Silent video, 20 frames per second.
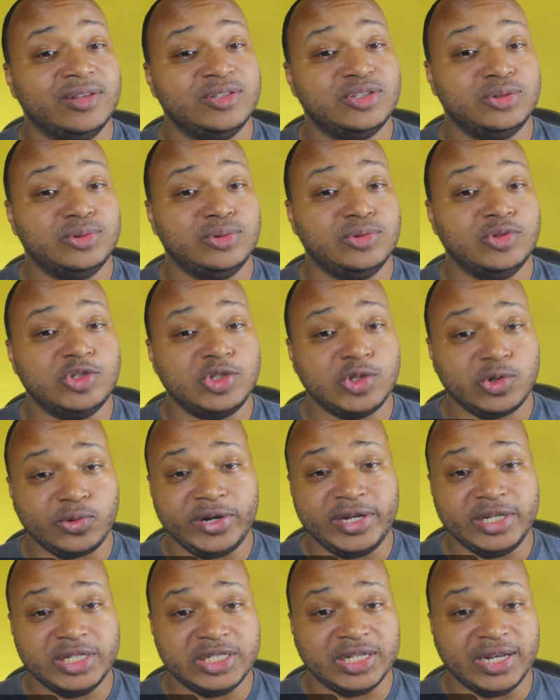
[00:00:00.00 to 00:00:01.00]
to
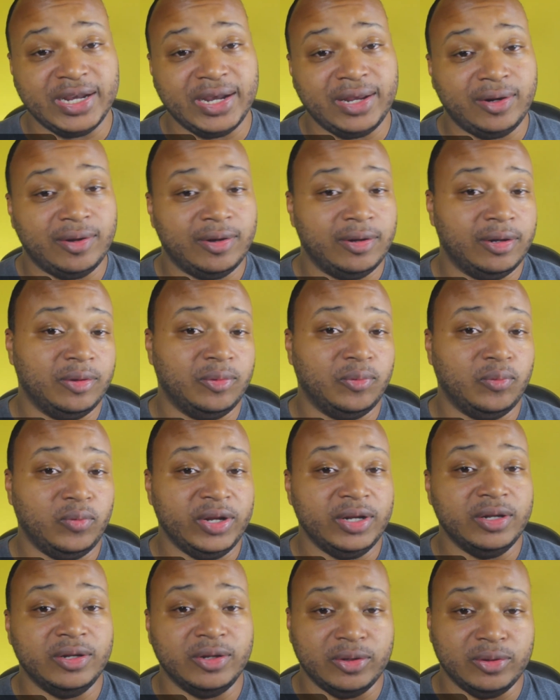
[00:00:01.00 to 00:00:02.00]
screenshot on
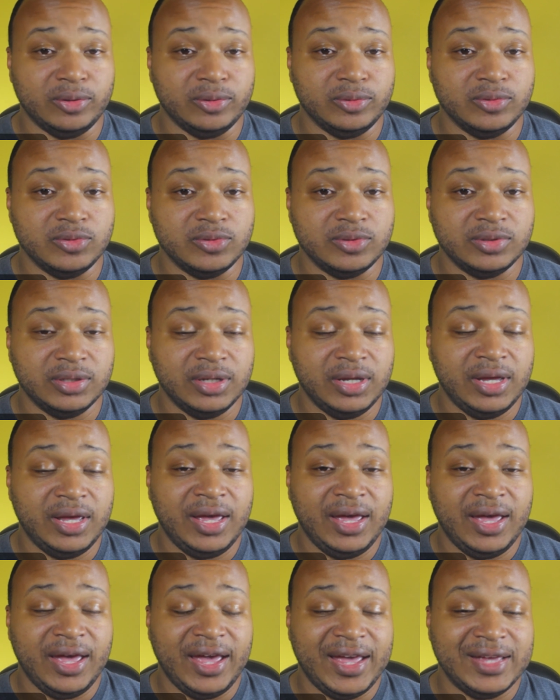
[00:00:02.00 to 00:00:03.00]
Windows
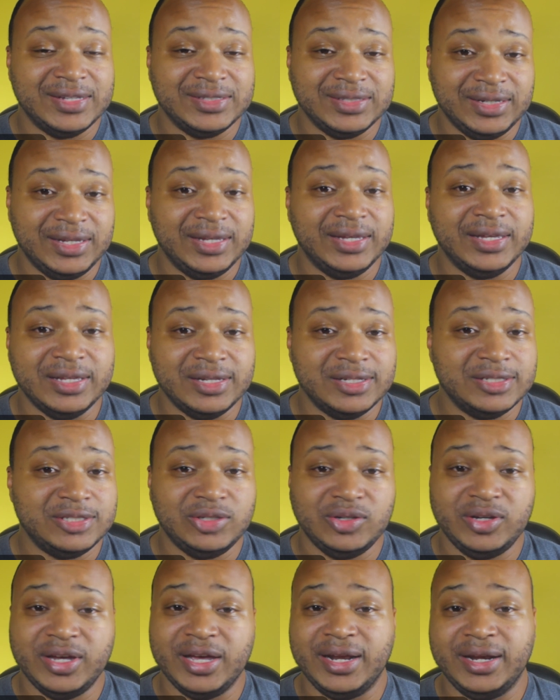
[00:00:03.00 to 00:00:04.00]
as it is,
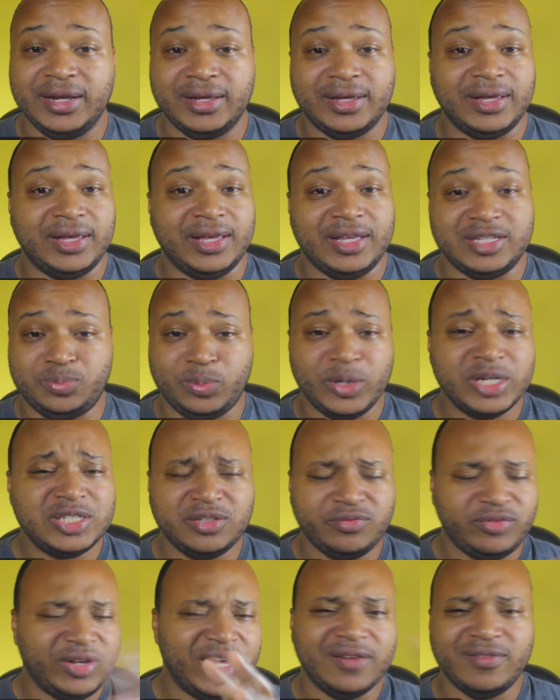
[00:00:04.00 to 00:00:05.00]
you gotta,
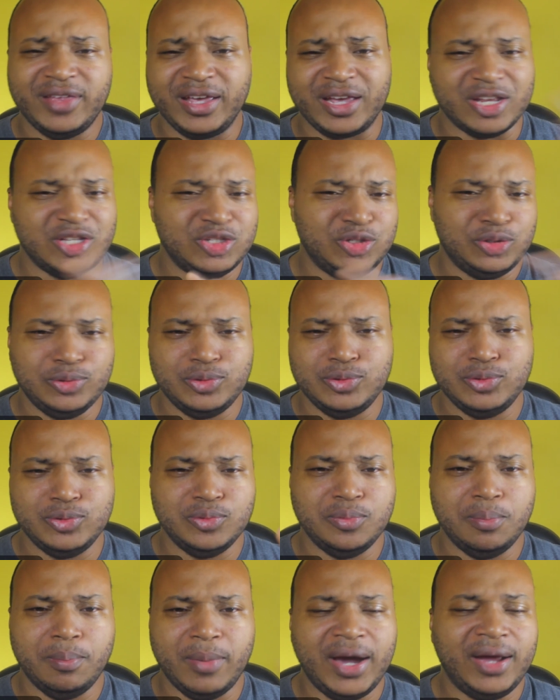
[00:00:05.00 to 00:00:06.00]
especially if you have like a
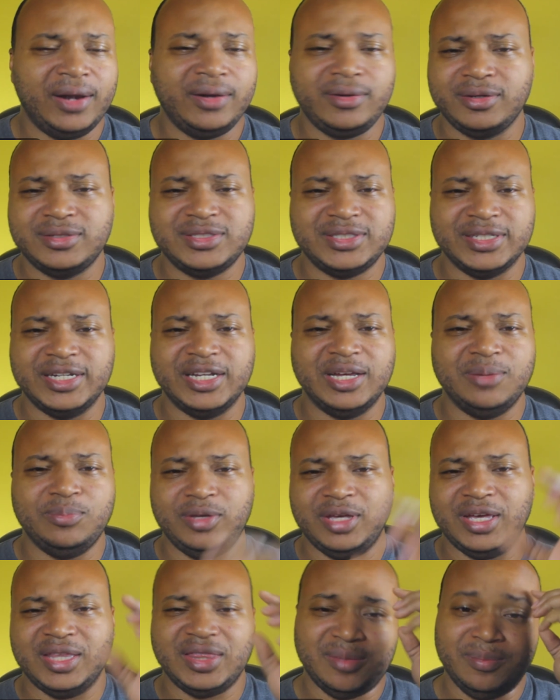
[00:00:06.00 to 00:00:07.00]
2 monitor setup,
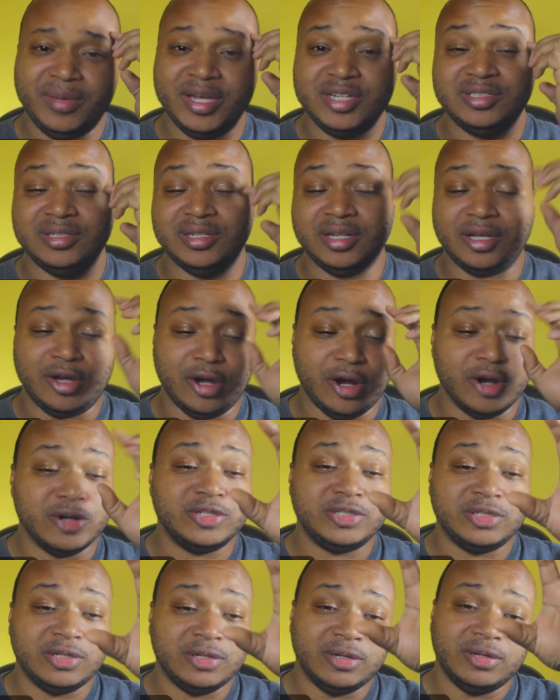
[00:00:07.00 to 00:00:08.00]
you have to make sure the
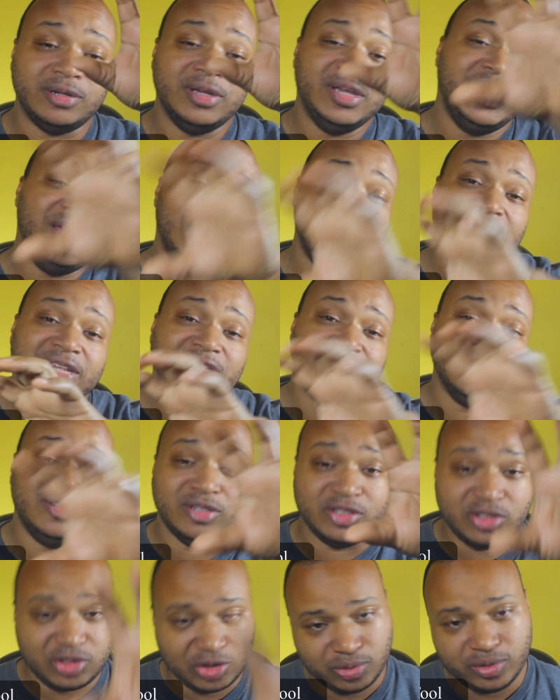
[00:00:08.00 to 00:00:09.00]
cursor is on
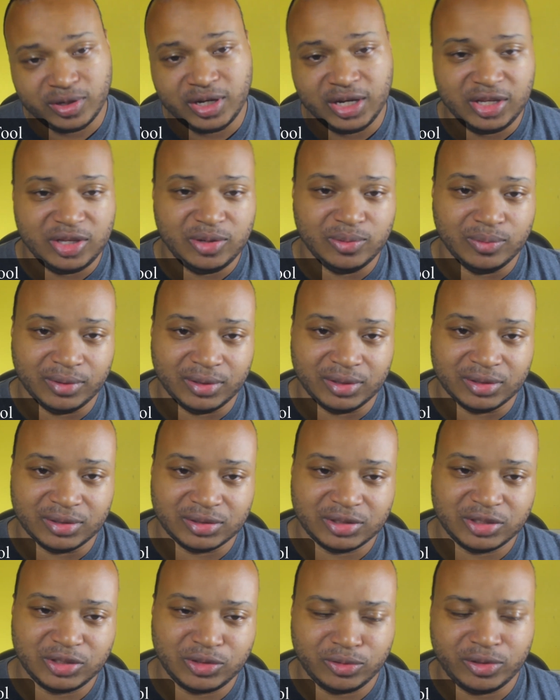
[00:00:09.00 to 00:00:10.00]
the screen. You want a
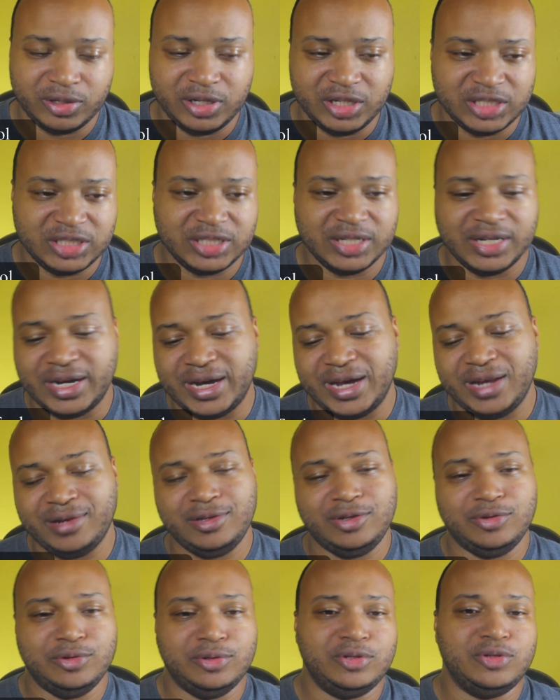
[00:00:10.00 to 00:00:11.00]
screenshot,
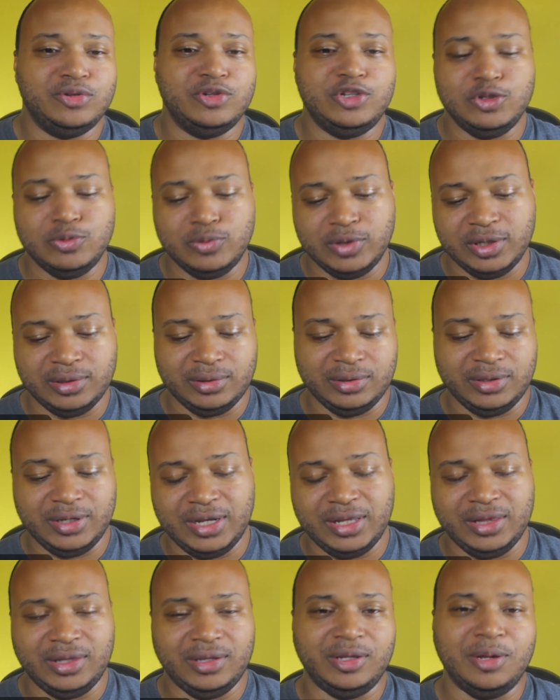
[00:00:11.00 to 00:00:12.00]
you do
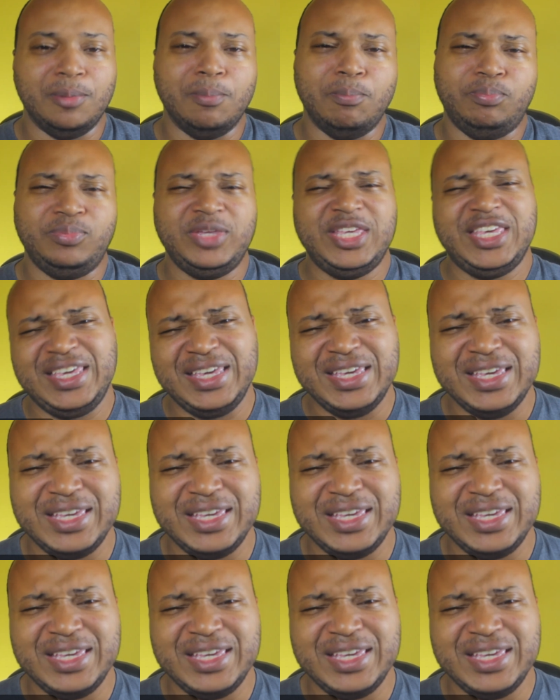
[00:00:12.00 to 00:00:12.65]
a little key